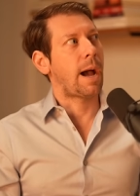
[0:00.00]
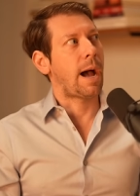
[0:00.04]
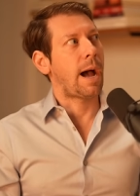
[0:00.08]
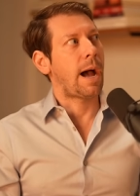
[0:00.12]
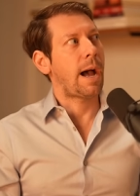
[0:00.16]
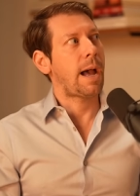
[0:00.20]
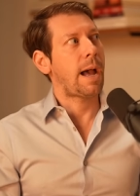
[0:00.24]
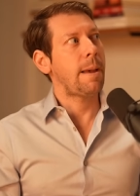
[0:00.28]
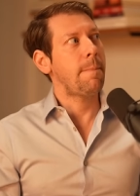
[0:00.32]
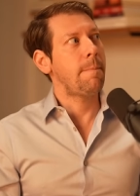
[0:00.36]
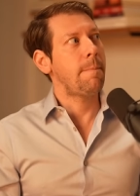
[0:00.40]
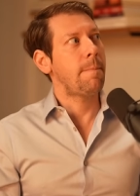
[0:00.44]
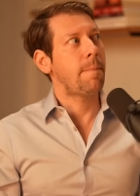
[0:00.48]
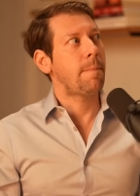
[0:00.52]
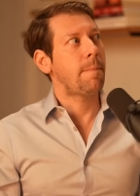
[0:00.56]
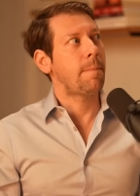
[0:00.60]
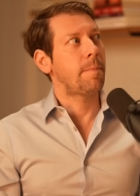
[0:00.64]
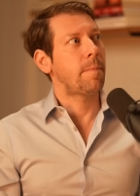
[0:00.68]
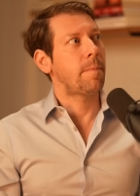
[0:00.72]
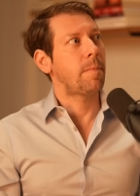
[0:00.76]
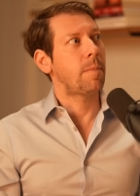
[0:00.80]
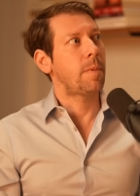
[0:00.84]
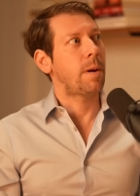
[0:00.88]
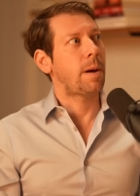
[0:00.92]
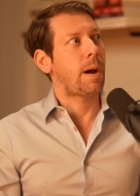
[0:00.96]
I'm
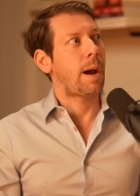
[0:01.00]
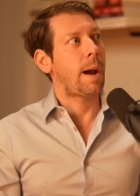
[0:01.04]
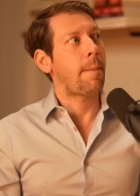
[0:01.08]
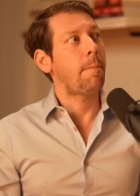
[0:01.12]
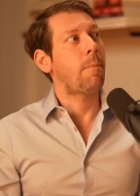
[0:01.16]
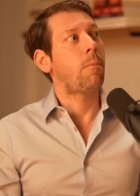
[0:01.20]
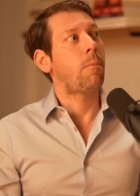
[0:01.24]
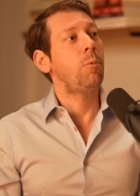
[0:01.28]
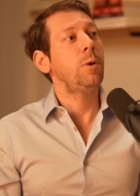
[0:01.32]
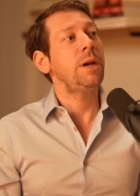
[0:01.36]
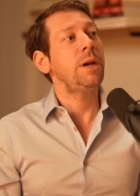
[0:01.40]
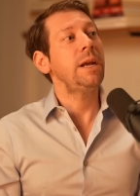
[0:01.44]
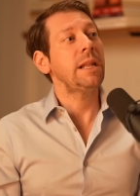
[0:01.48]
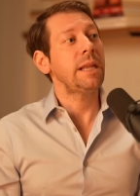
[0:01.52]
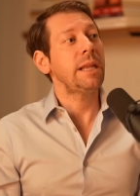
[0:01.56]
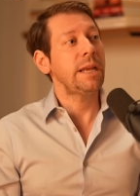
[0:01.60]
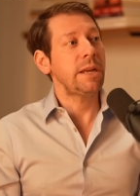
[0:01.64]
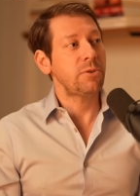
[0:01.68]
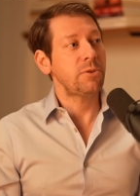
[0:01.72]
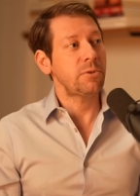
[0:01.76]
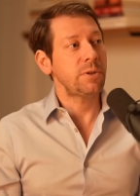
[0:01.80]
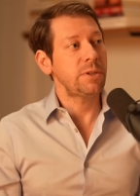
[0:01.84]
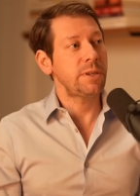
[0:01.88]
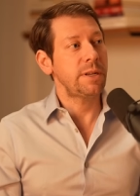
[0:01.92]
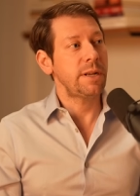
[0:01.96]
I'm really
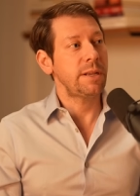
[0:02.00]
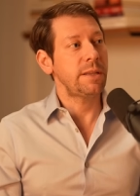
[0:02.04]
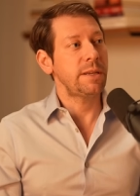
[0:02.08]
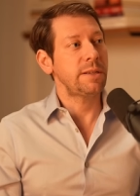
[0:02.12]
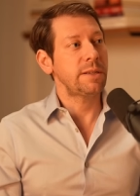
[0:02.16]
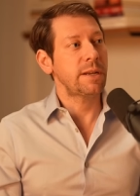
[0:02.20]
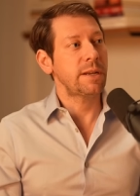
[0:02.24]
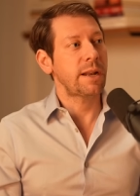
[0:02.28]
interested in this